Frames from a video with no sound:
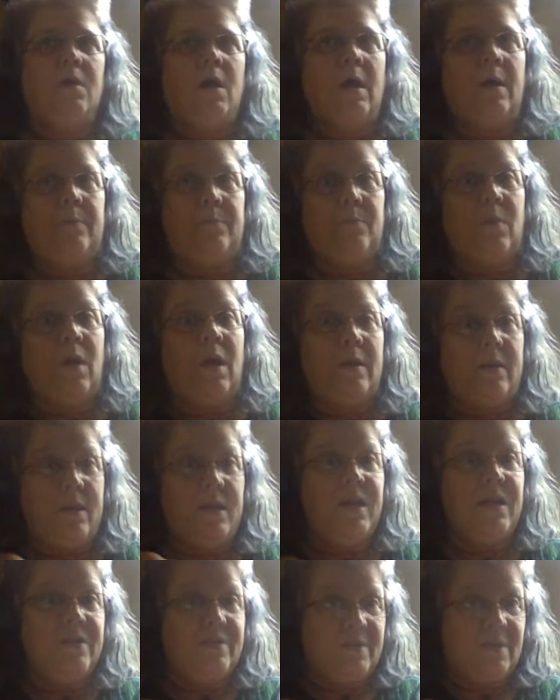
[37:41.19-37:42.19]
Um,
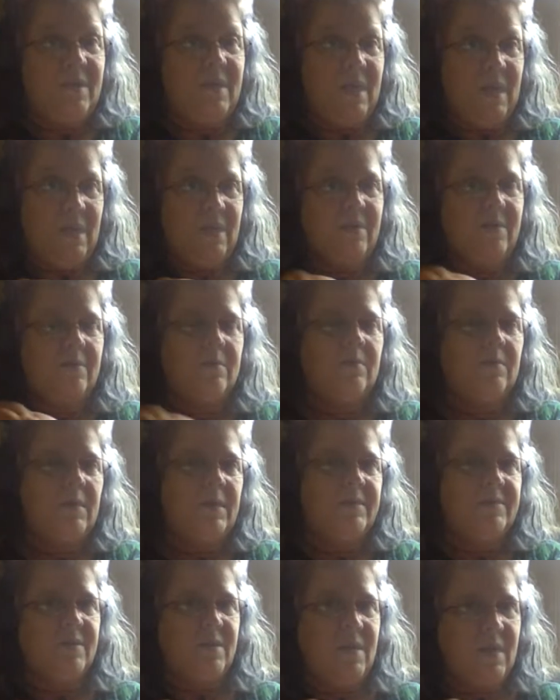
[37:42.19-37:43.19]
it is a need.
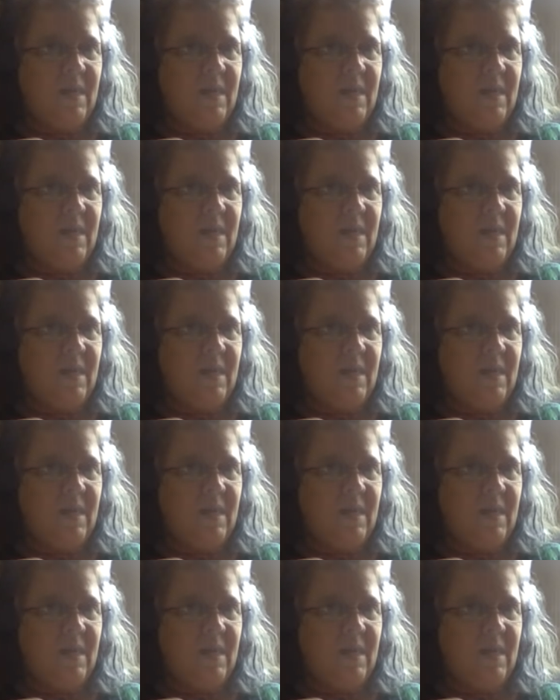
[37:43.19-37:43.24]
It's a